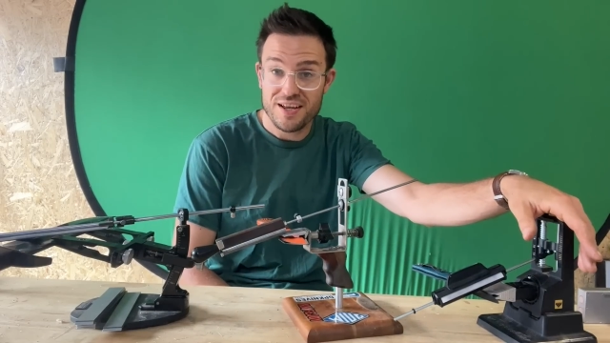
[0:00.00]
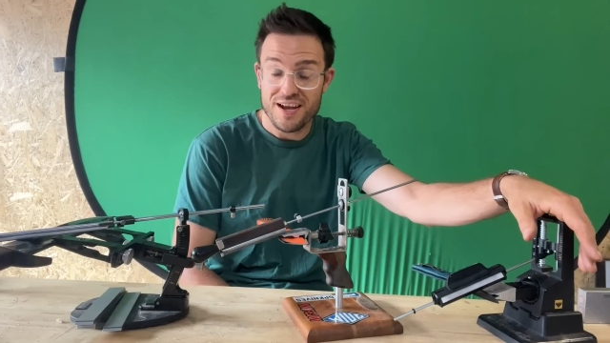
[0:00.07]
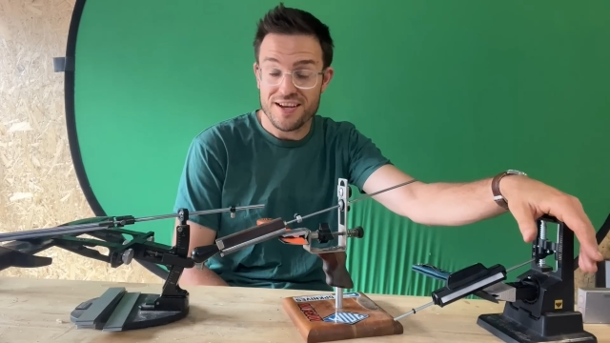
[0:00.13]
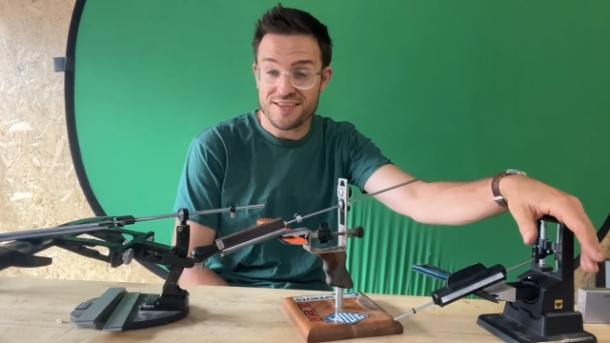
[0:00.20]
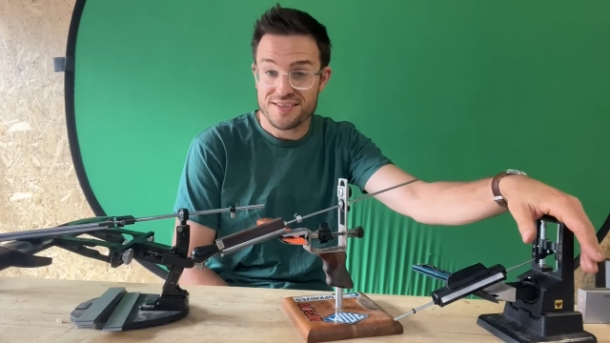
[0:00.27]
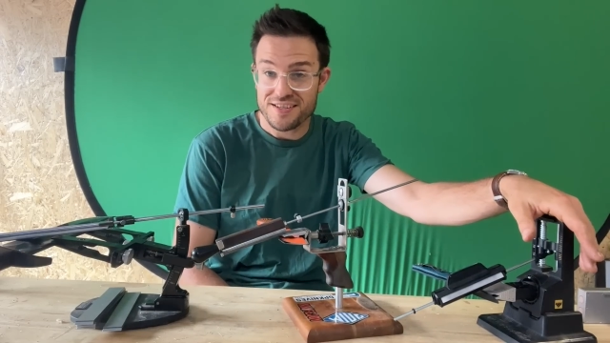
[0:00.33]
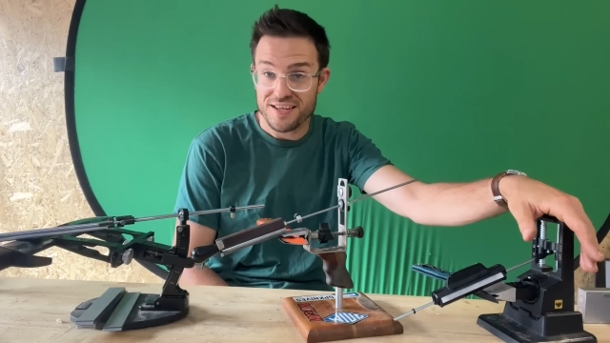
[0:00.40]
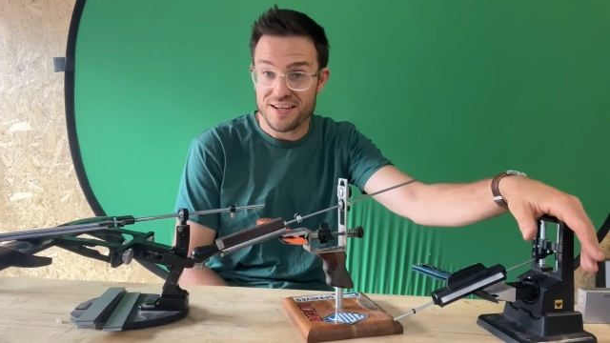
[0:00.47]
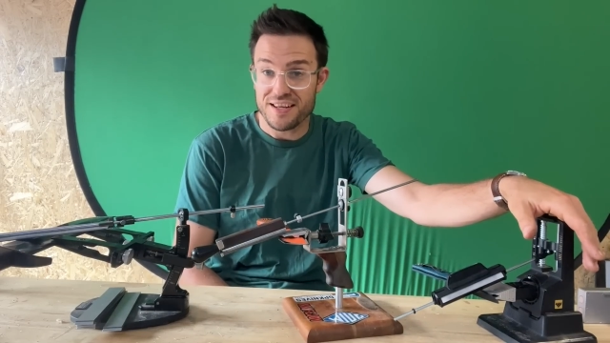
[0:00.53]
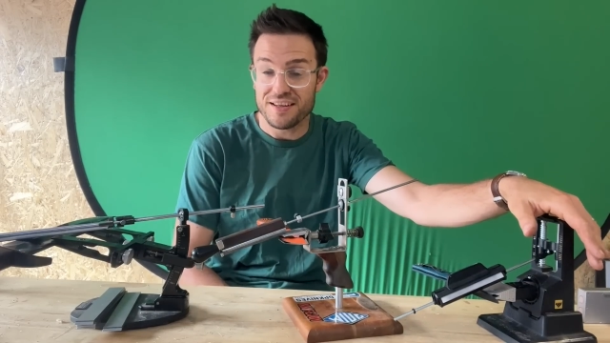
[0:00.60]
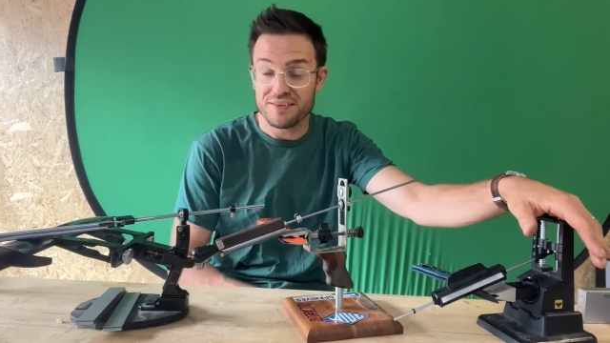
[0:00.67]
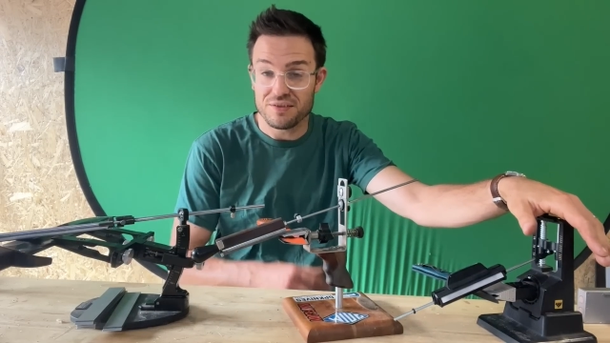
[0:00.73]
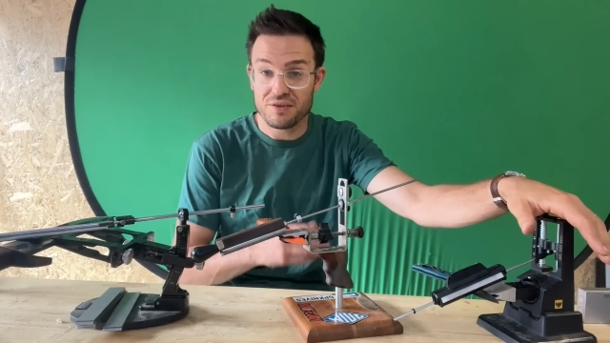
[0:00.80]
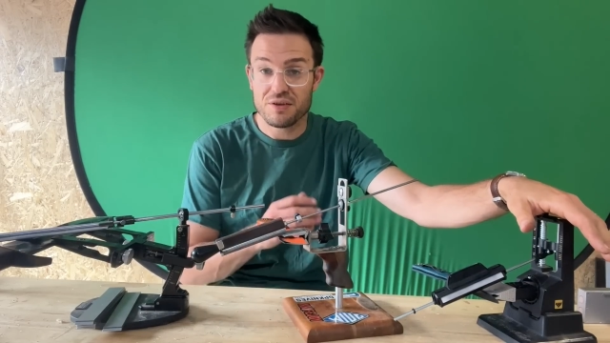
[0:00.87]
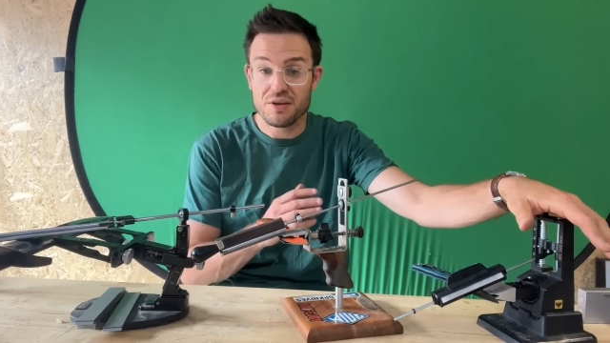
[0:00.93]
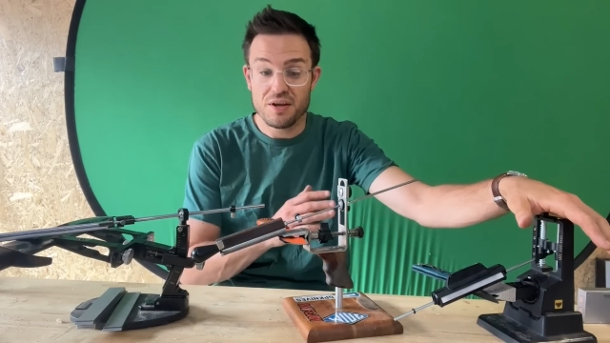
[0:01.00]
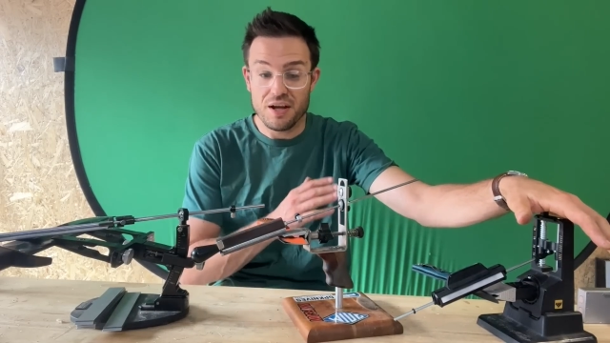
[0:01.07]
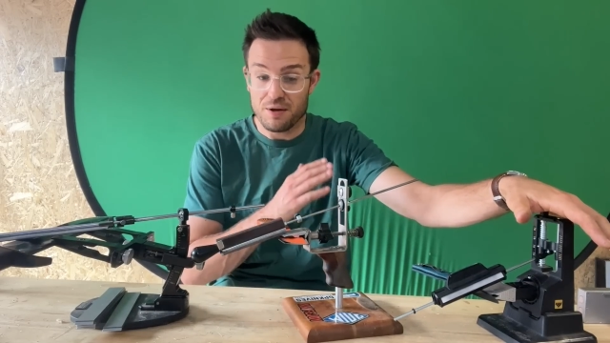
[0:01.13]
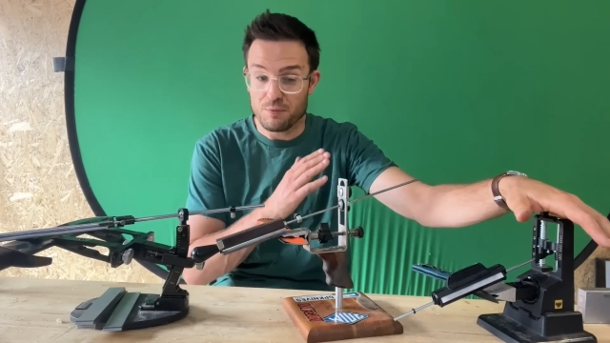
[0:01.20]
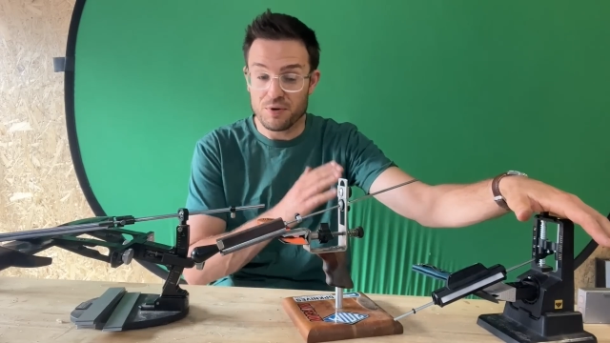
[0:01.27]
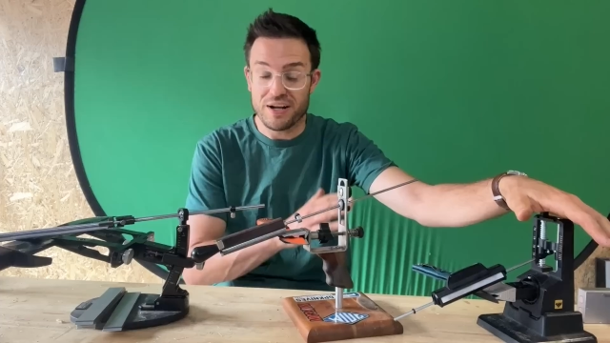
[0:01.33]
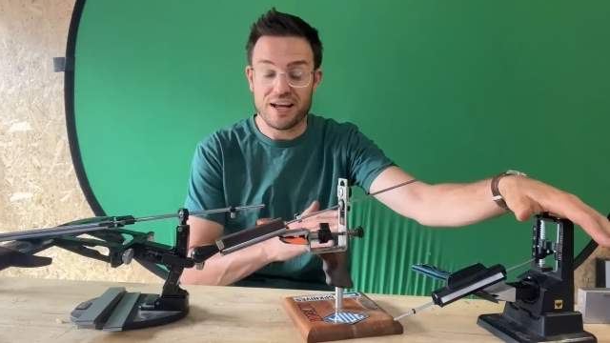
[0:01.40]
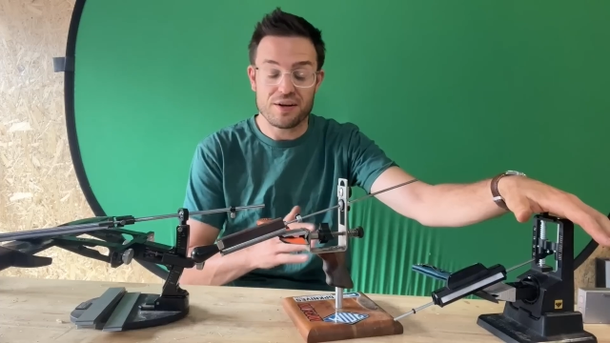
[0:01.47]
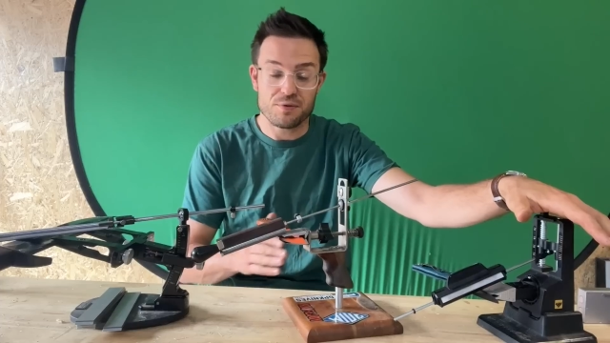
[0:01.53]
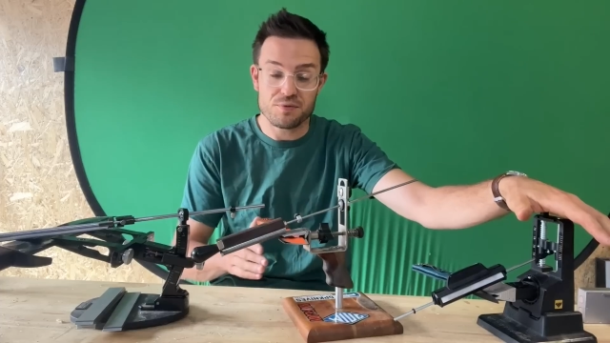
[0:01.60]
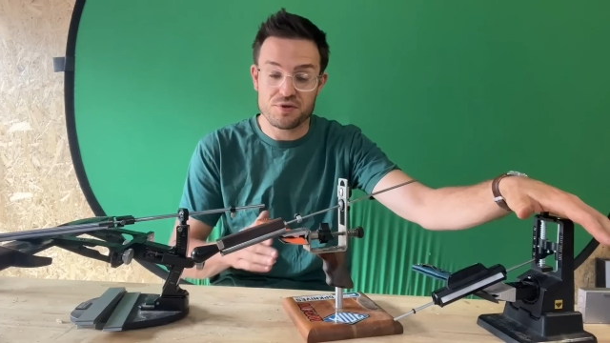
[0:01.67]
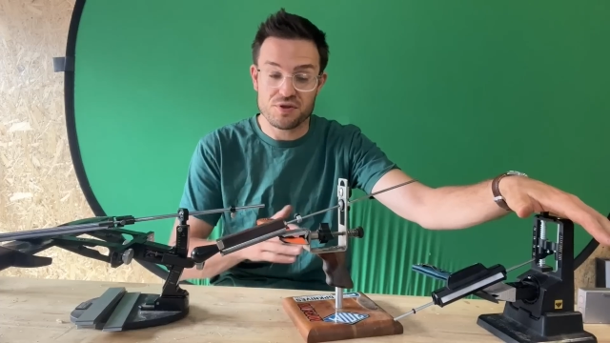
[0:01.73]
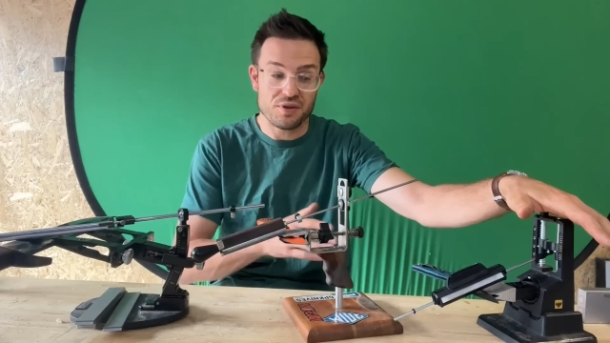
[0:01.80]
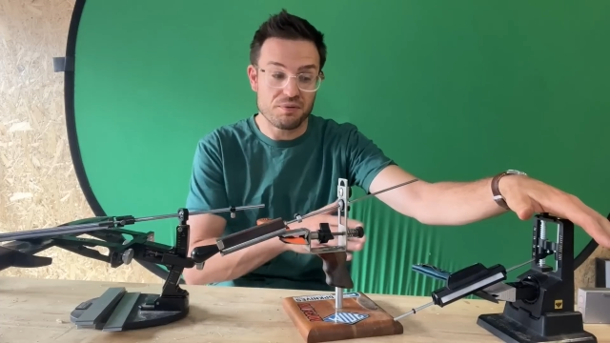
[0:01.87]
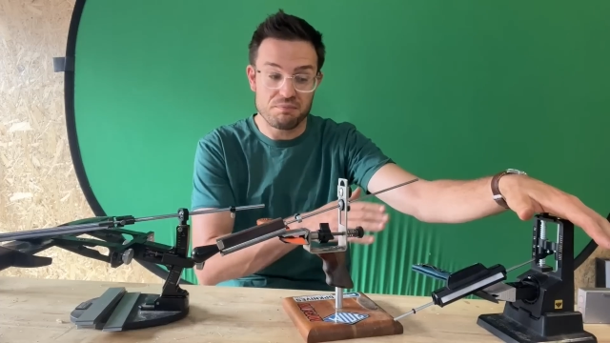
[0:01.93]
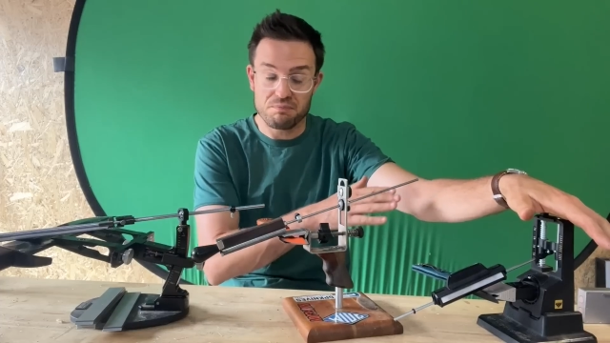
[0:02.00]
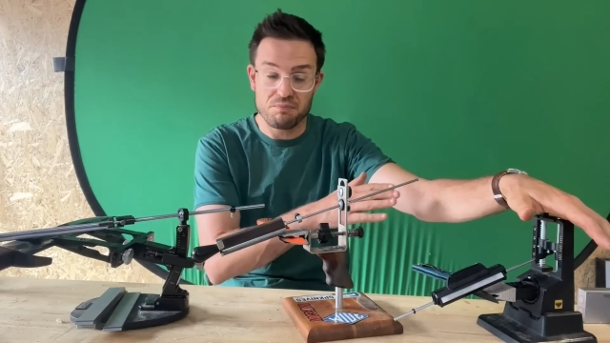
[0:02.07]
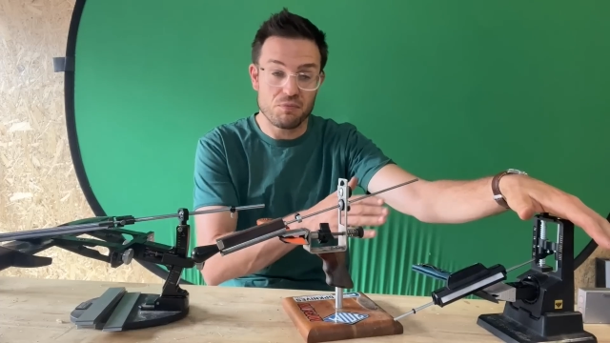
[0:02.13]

are set in and what angles are